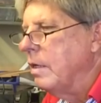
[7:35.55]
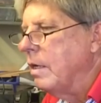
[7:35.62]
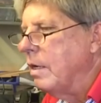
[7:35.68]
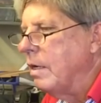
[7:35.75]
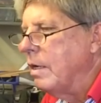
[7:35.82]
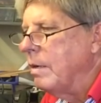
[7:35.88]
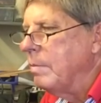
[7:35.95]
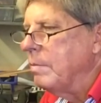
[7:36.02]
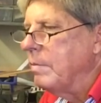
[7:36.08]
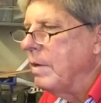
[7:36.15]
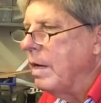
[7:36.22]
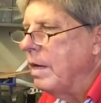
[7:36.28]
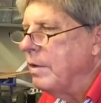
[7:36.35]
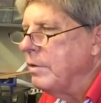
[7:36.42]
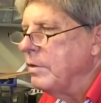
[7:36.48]
Um,
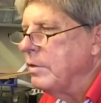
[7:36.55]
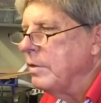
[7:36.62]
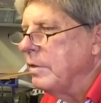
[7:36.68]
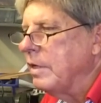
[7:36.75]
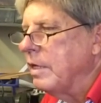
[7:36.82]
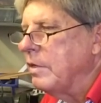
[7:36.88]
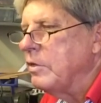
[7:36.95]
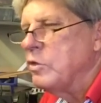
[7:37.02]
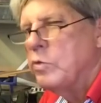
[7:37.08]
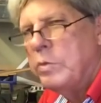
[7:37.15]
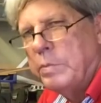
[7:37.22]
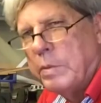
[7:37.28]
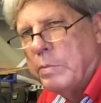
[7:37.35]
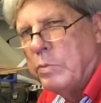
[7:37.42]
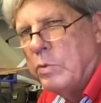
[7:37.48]
and get the
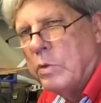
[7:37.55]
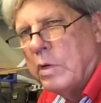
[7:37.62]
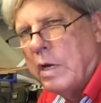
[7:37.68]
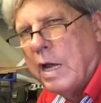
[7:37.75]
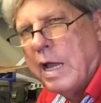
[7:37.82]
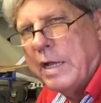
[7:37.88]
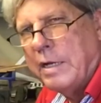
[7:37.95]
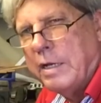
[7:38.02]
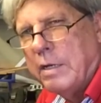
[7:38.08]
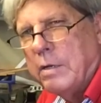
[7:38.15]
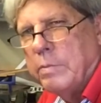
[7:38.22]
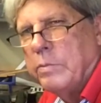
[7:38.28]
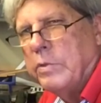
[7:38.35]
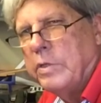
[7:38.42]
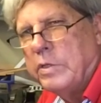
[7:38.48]
sweeper port lining
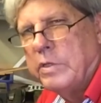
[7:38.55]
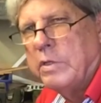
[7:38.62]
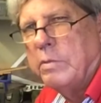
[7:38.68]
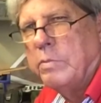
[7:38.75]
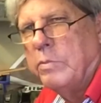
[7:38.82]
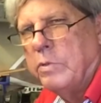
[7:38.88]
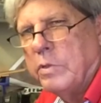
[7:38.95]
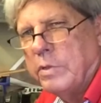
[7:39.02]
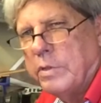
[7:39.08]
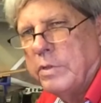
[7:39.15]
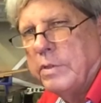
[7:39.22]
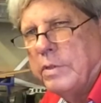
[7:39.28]
up with the silk port.